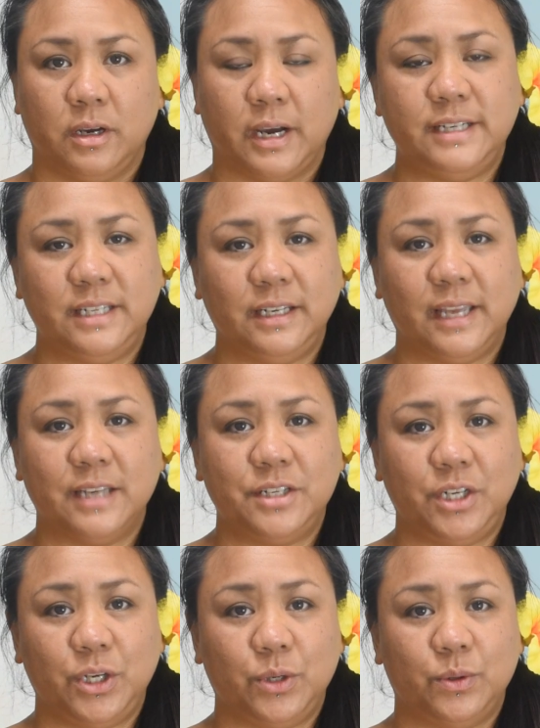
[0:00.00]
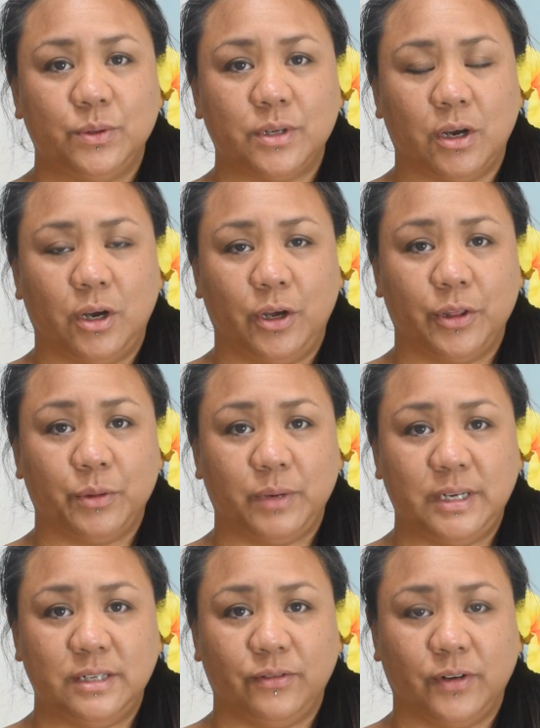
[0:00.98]
I did get to use all
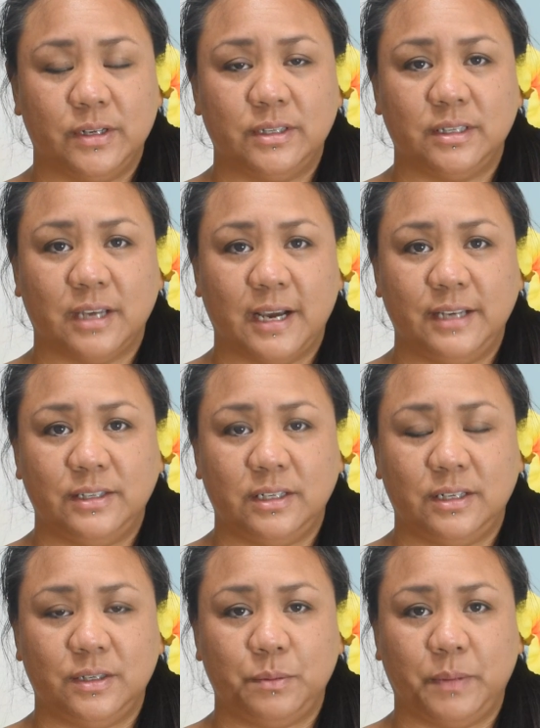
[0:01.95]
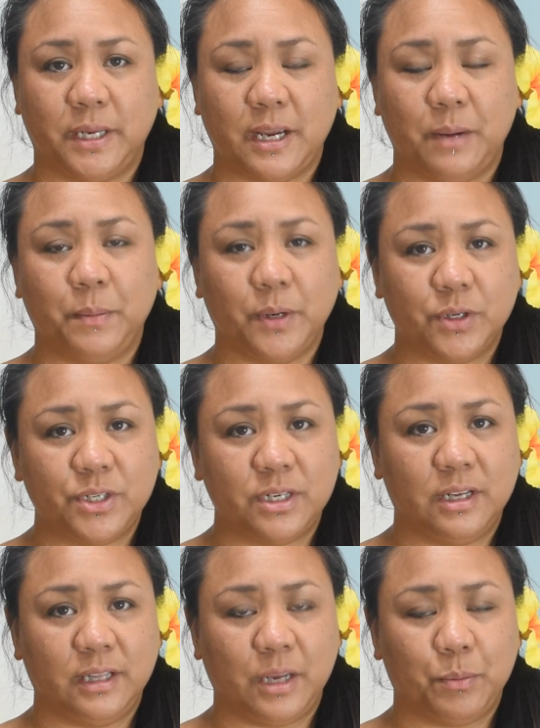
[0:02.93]
3 different sizes, but I
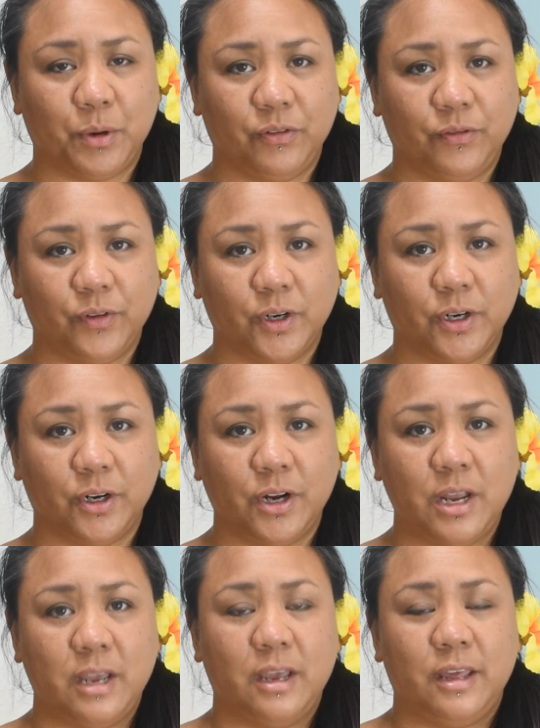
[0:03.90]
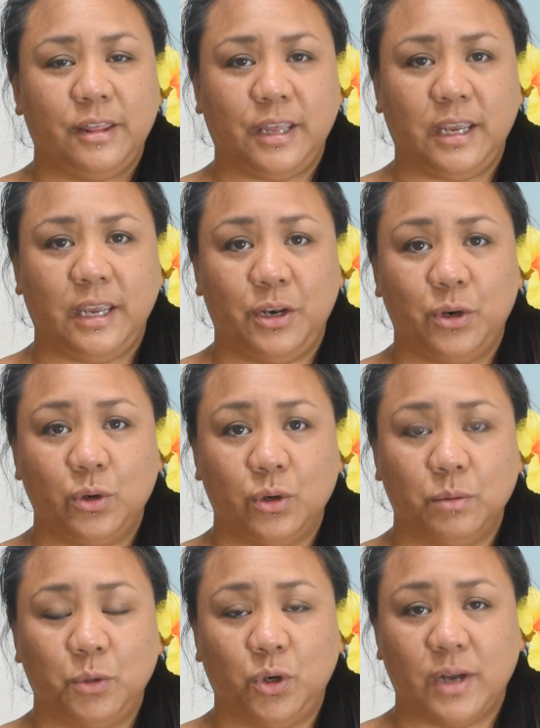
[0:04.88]
personally prefer the
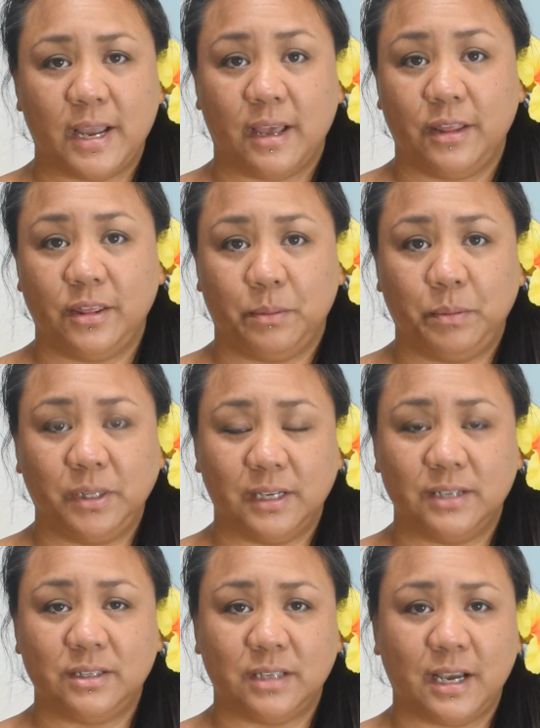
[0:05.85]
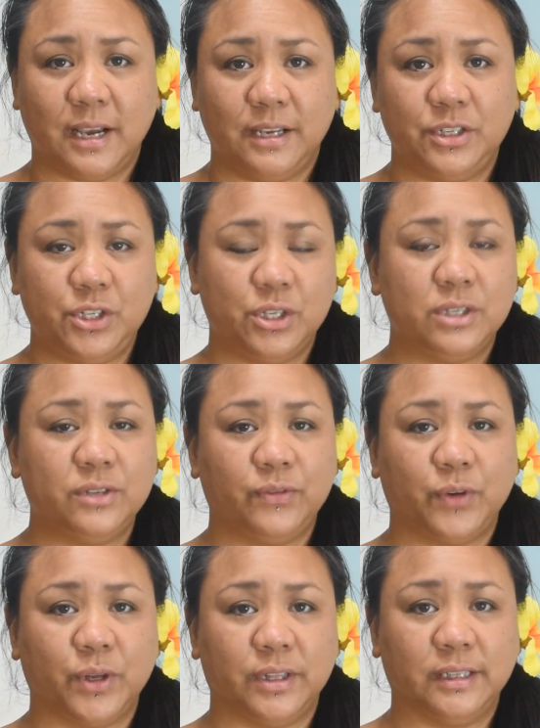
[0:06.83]
normal and the plus size just
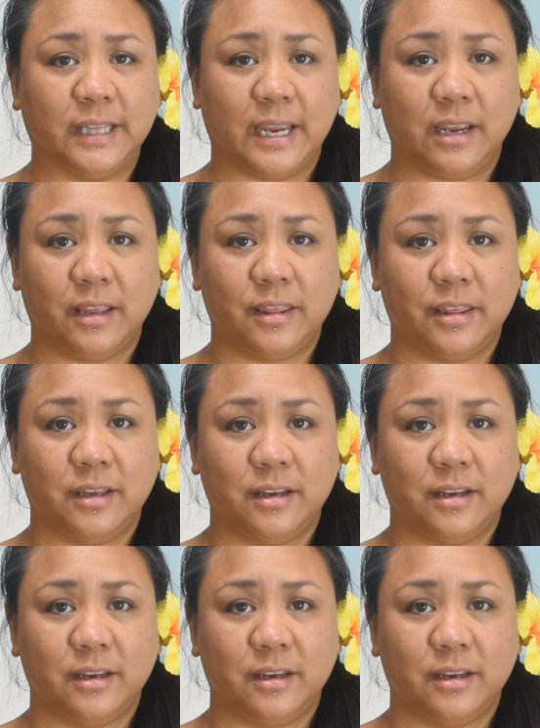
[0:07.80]
for the length.